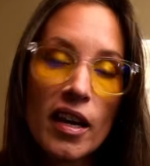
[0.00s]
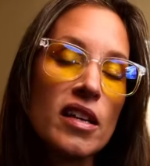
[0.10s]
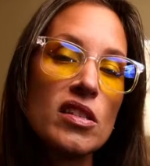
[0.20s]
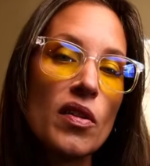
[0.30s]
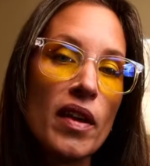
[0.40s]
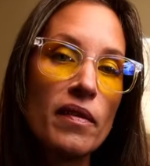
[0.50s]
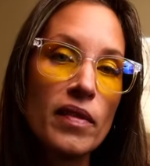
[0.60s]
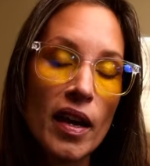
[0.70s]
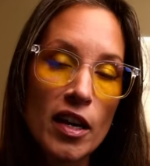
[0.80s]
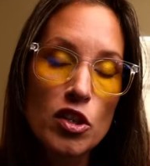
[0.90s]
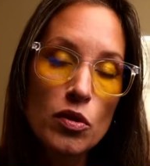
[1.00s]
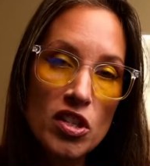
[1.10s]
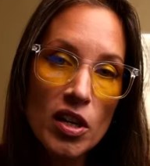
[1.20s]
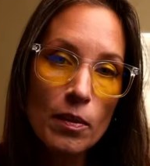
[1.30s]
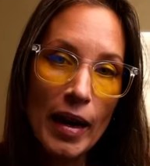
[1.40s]
So they got 2
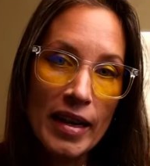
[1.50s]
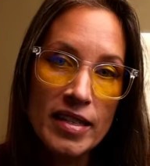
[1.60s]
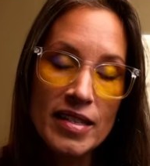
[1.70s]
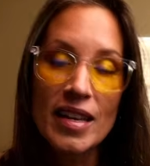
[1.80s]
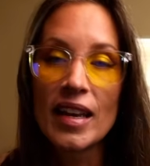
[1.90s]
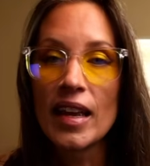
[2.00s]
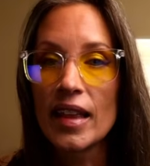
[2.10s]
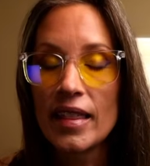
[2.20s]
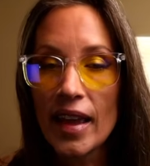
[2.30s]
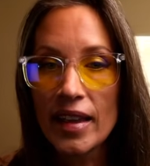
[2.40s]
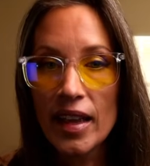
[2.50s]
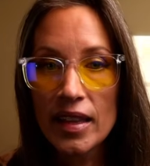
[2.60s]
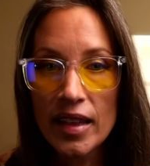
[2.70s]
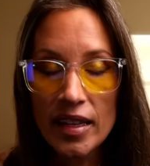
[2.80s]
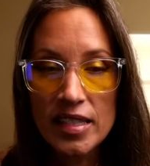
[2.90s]
sterile mice. They
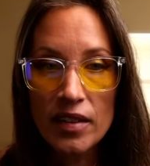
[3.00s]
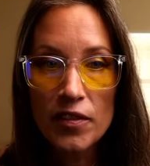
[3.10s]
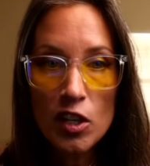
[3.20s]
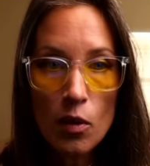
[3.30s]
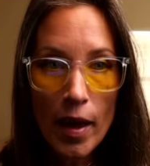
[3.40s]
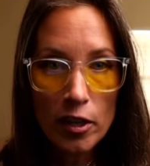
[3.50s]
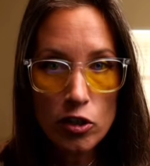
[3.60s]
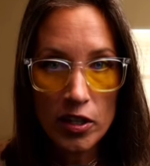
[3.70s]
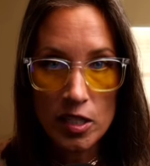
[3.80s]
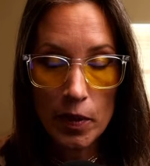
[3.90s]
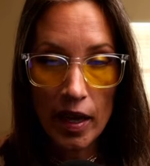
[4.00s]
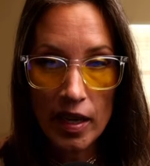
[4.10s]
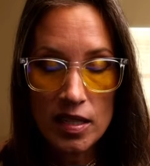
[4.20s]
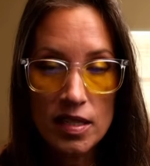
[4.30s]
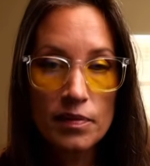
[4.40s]
did fecal matter
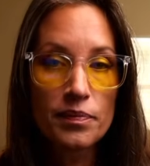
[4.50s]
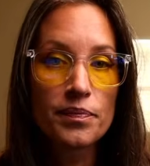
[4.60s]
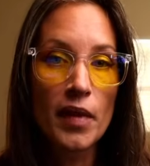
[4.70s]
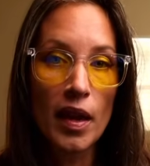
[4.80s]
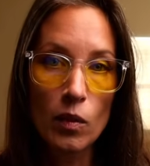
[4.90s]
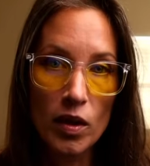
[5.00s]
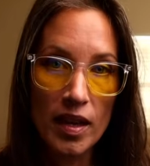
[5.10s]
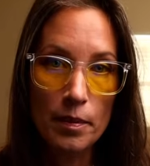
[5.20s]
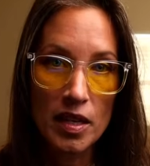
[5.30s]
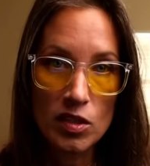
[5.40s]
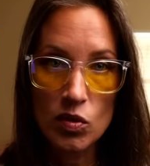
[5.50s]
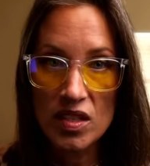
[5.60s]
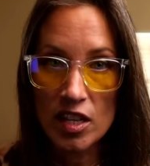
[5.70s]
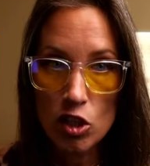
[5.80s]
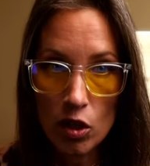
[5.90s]
transplants. And what that means was
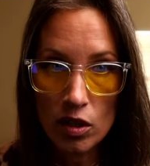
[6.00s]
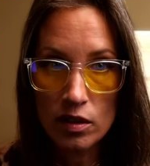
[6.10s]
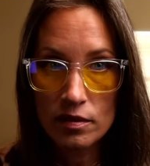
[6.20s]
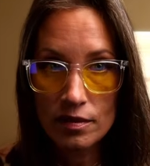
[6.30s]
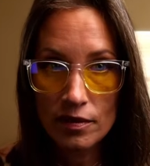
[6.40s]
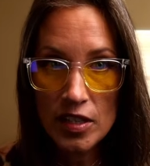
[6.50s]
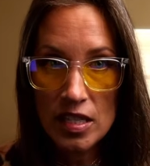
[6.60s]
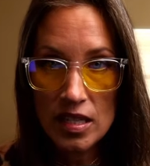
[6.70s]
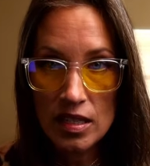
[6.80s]
they took feces